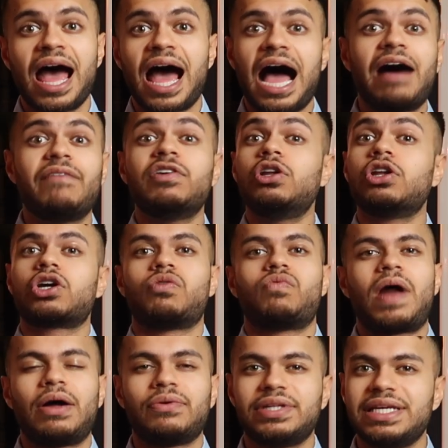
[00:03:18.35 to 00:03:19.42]
have a look
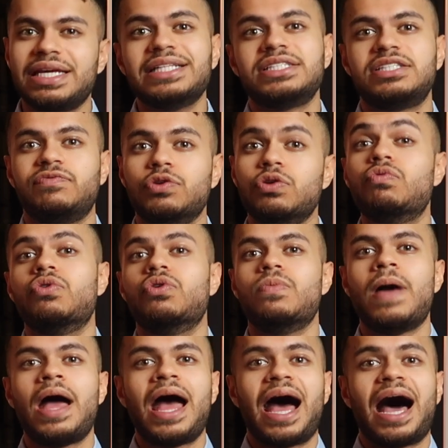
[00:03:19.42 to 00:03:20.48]
around the interview room
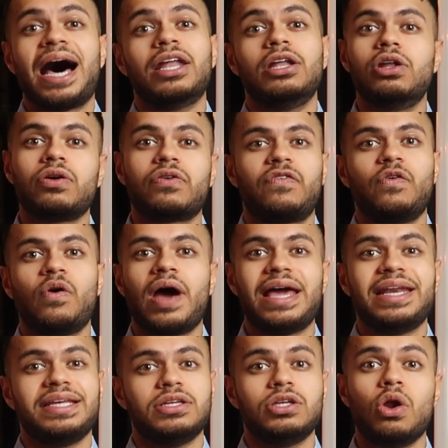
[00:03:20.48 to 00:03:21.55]
and look for
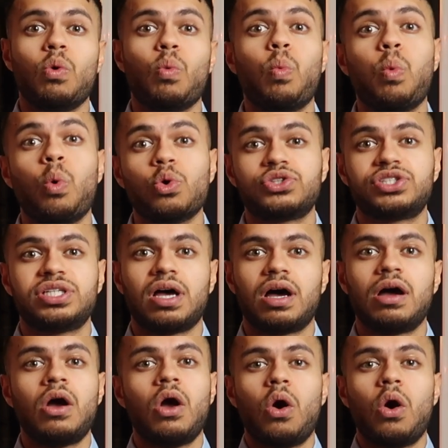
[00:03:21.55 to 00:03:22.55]
any water